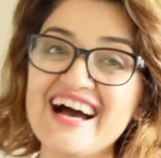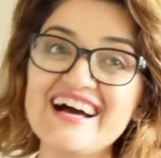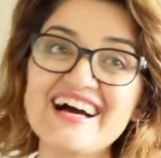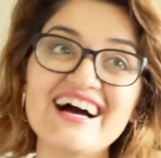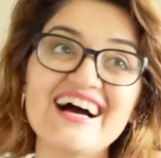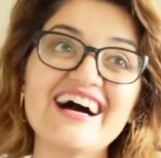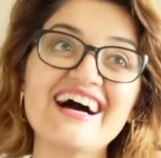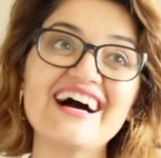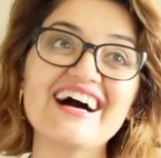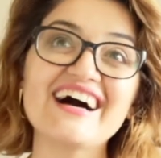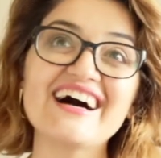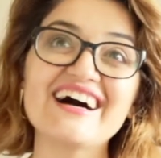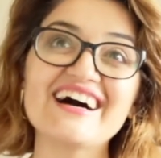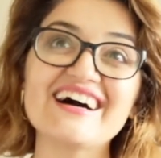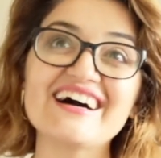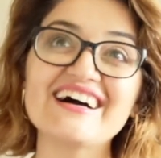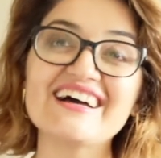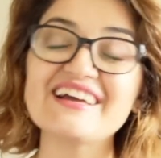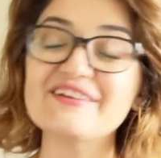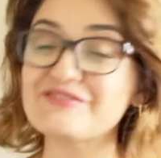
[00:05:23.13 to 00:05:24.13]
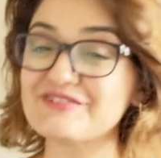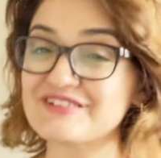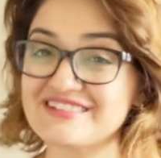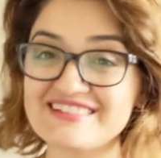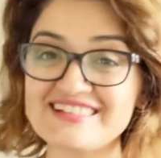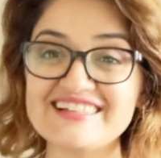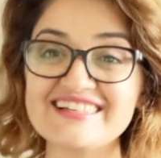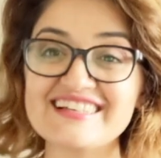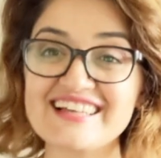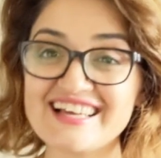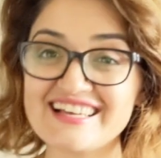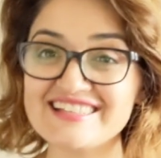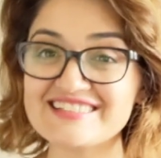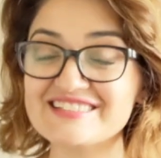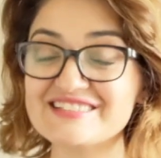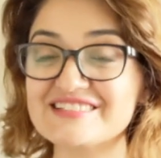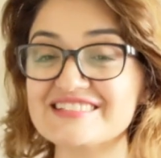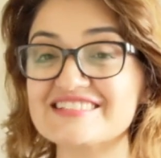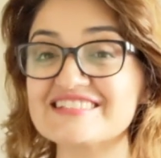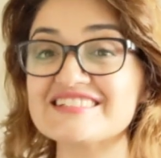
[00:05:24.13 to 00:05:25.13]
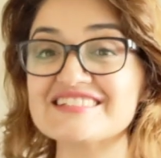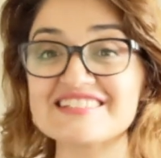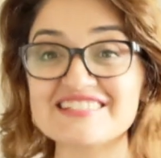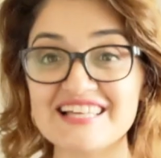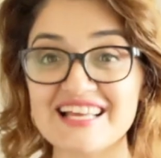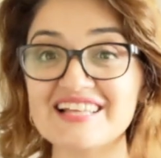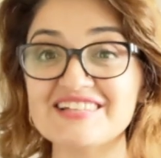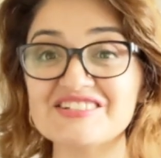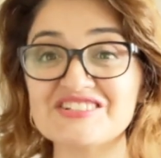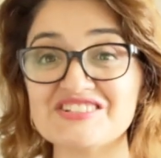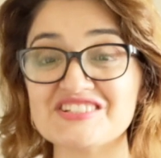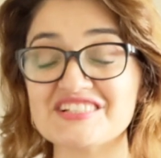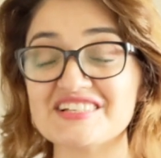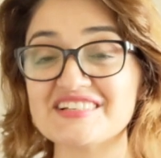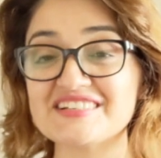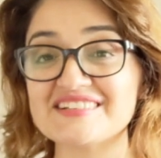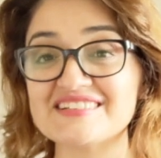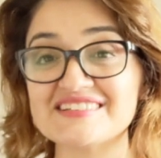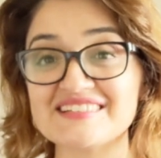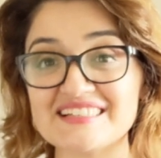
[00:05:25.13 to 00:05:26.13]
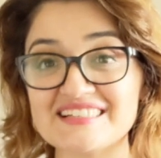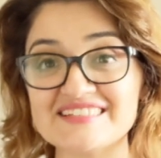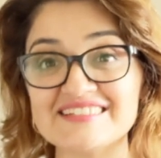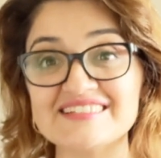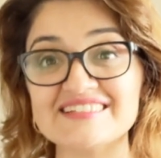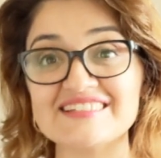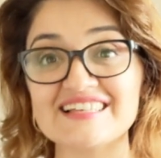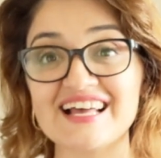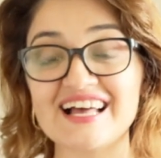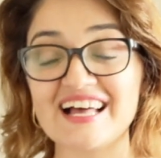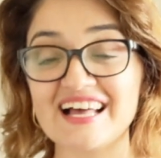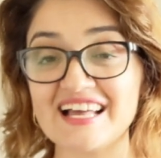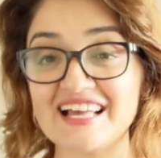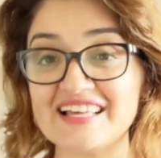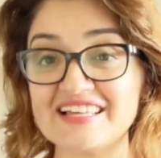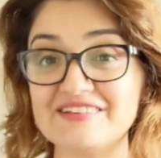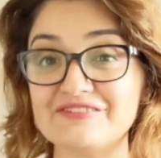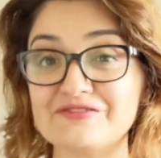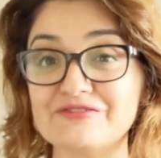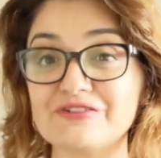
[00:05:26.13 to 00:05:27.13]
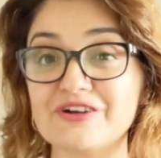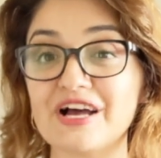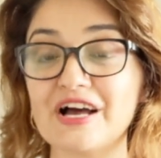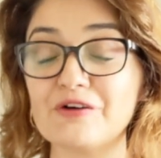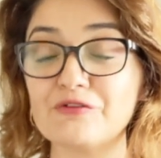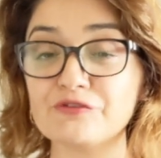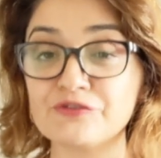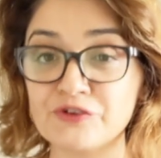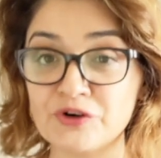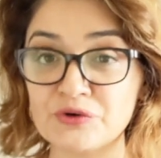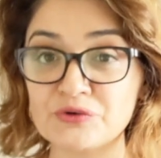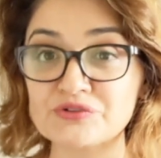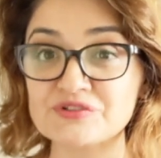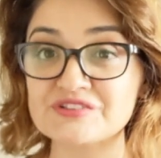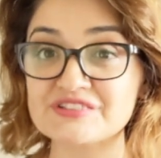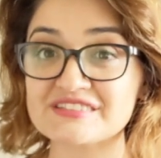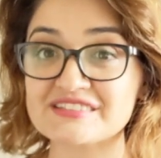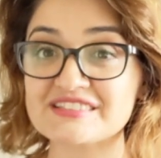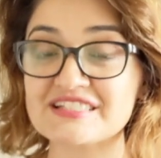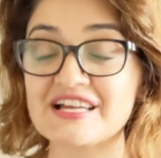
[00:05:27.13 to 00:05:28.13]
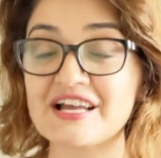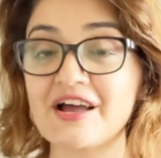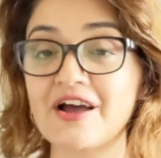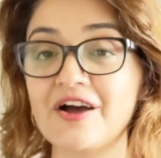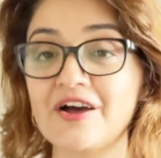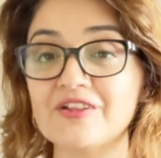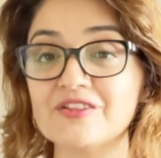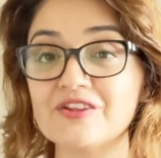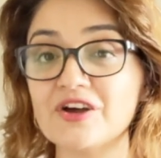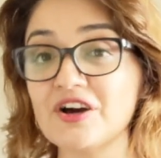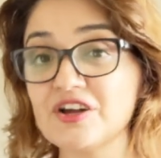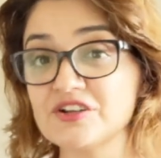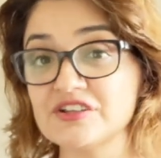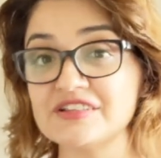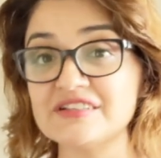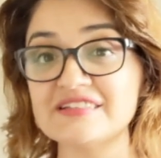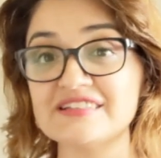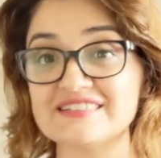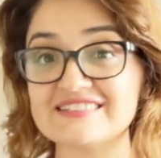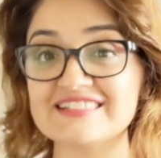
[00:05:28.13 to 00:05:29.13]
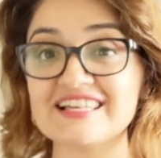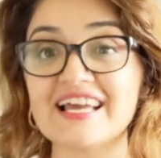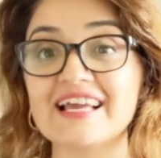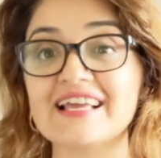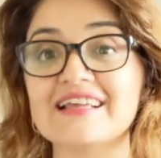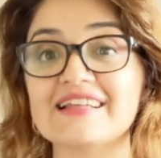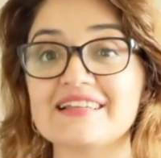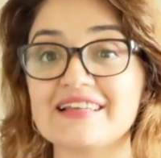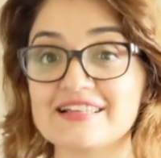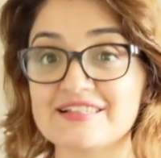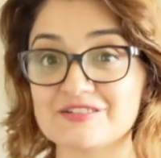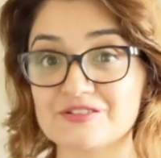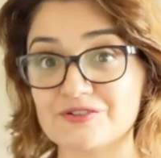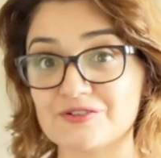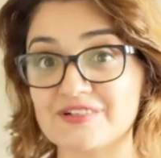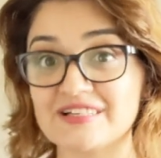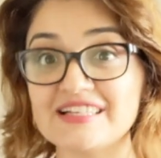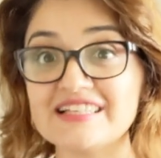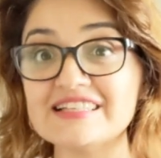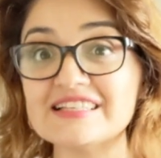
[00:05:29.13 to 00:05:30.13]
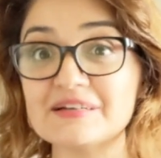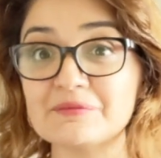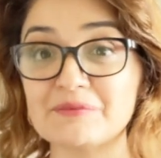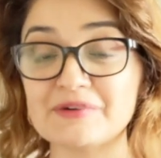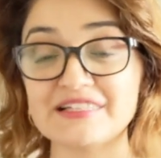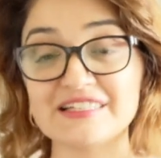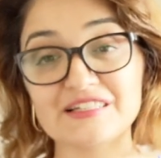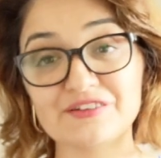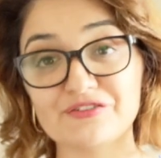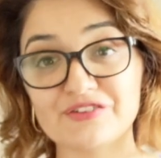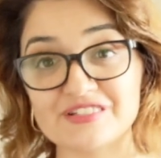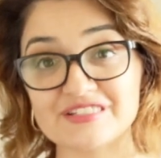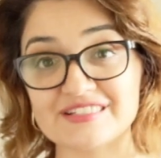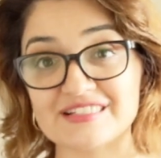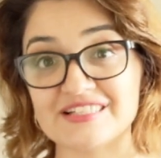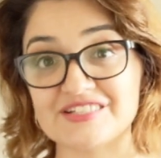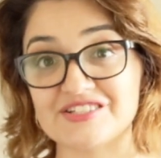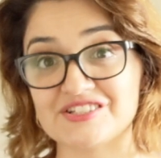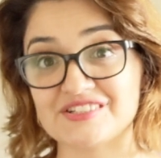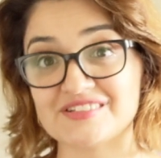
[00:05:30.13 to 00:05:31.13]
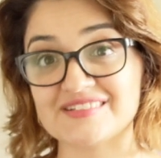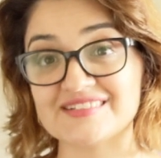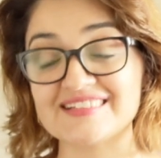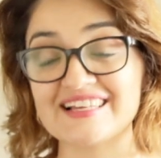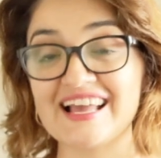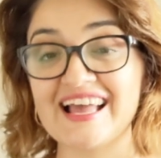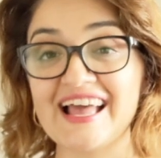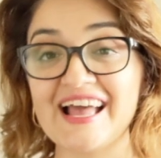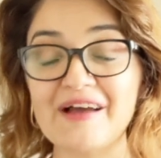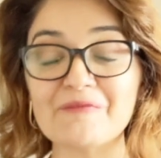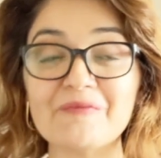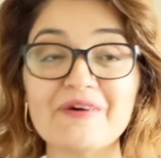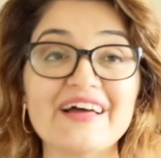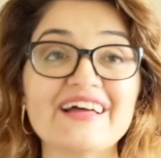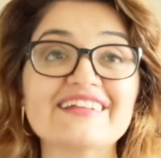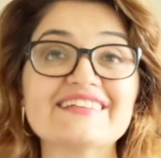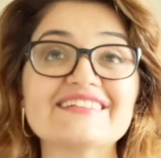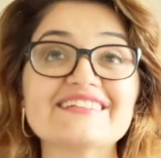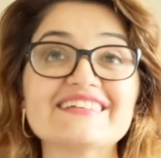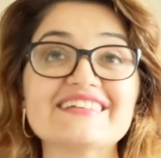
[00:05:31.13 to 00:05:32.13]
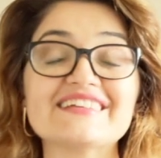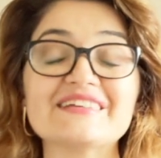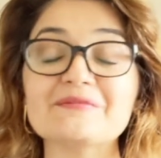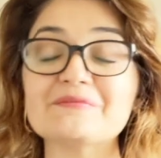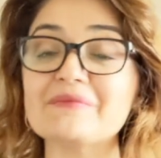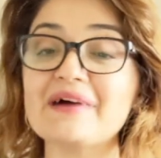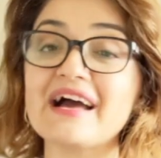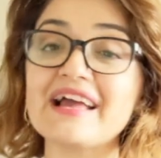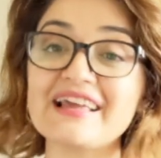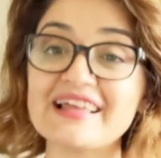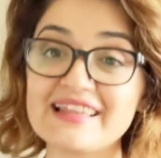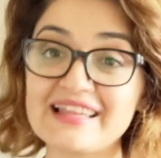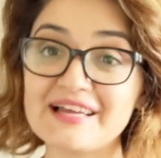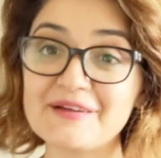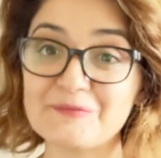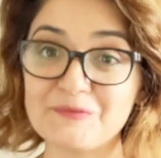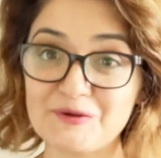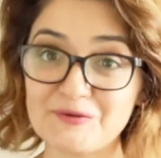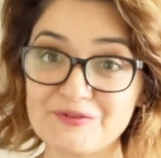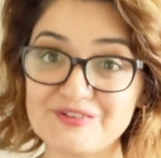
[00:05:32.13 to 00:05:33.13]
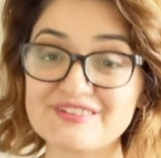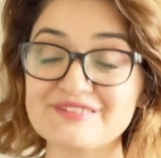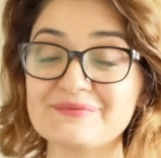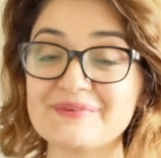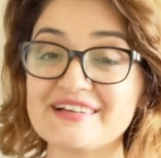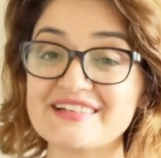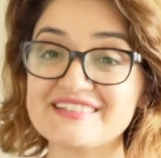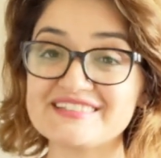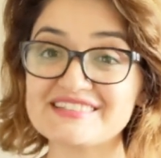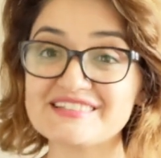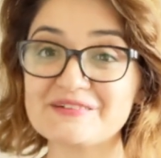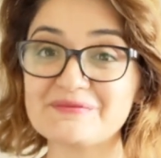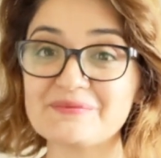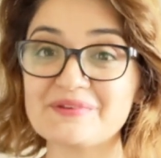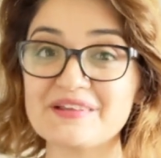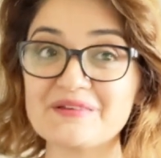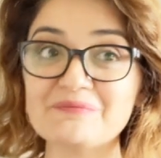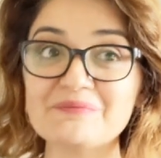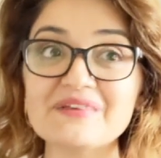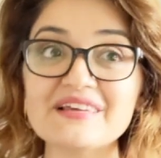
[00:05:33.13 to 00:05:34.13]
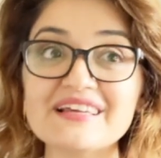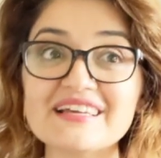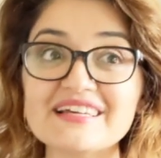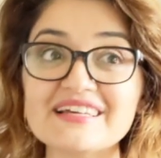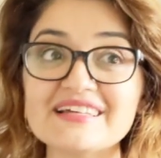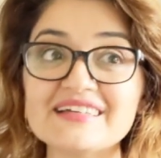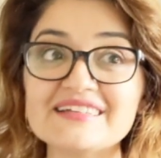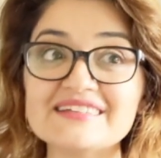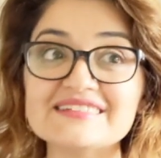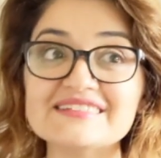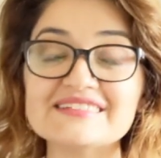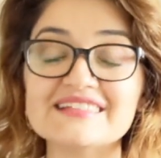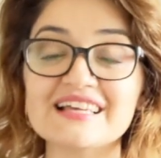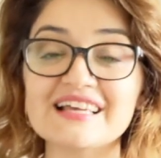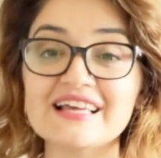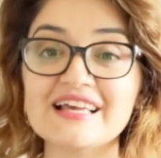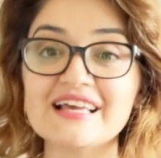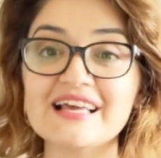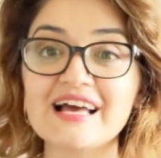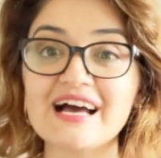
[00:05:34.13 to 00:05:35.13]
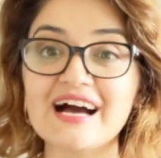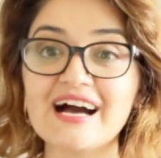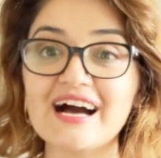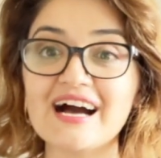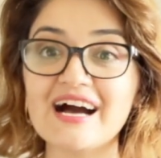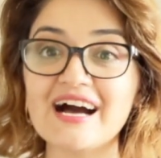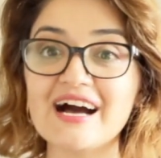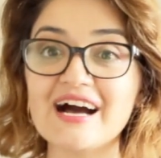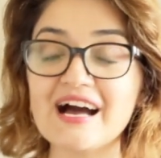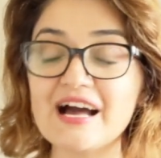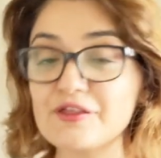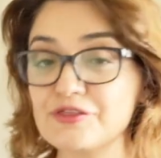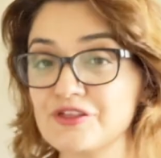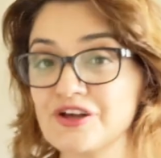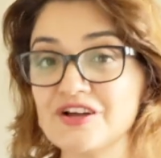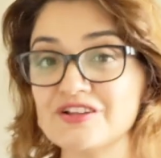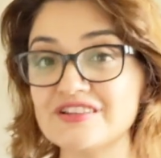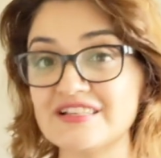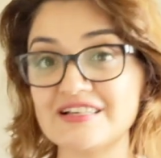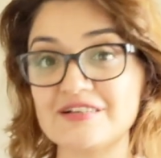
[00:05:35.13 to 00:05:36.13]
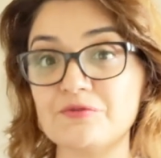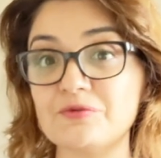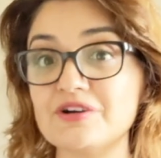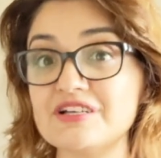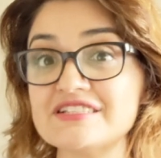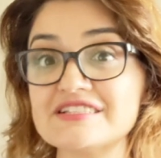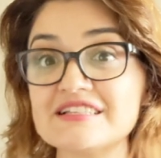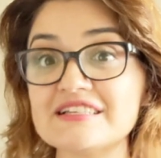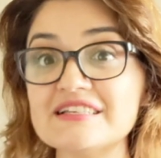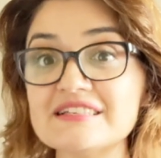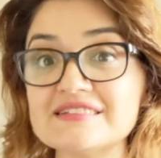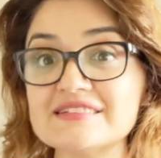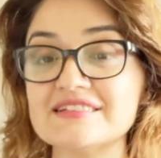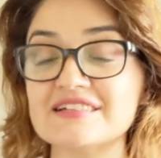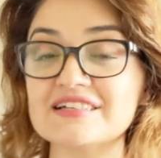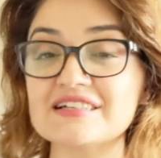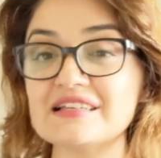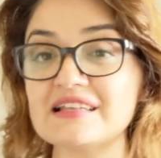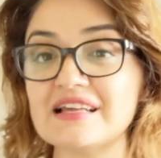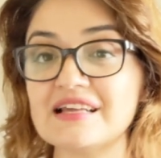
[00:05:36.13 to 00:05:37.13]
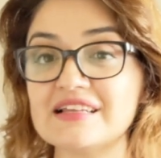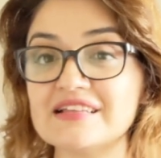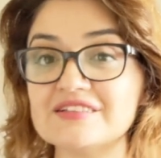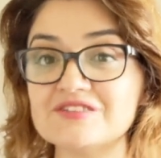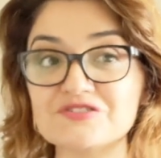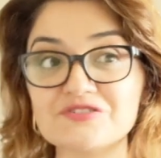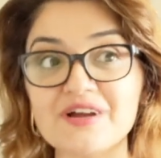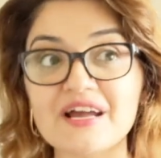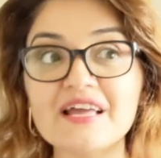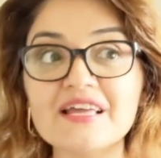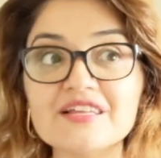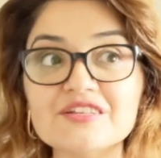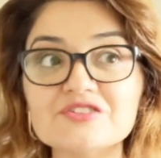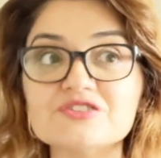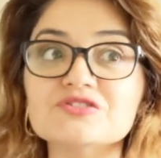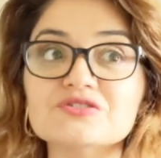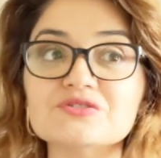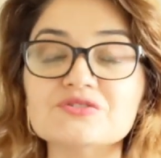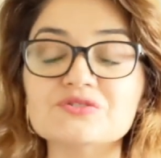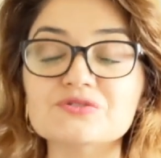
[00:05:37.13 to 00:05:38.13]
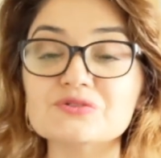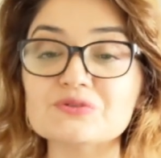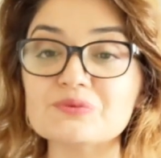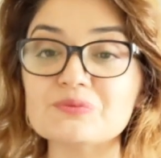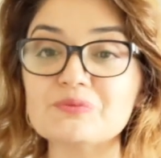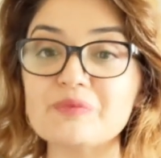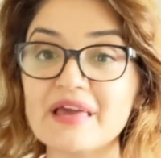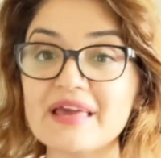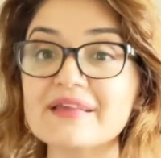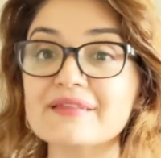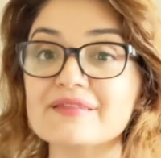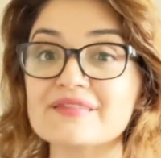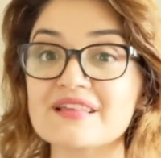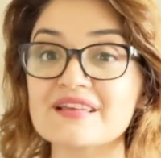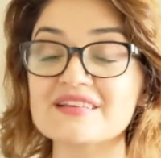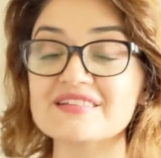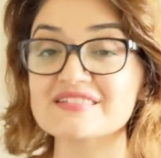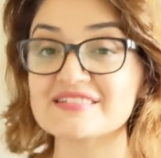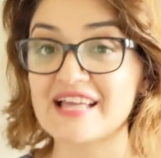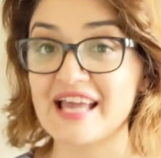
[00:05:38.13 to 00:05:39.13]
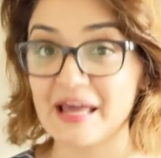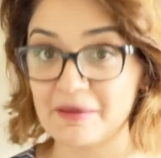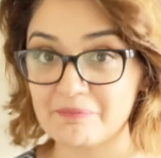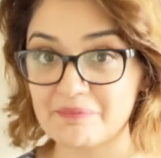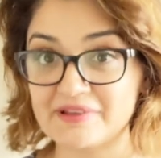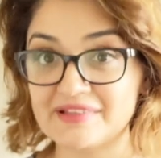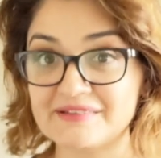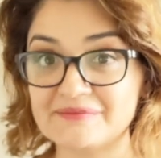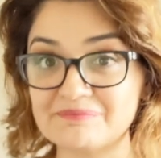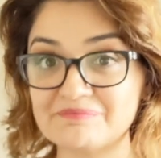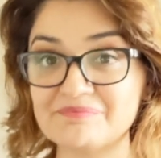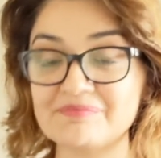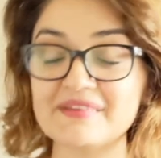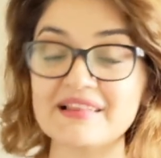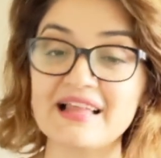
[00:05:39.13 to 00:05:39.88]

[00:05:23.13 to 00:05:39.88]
everything has changed since I've focused not in the techniques or in the manifestations, but in my alignment with my inner being, because I thought that was easier than trying to make things happen.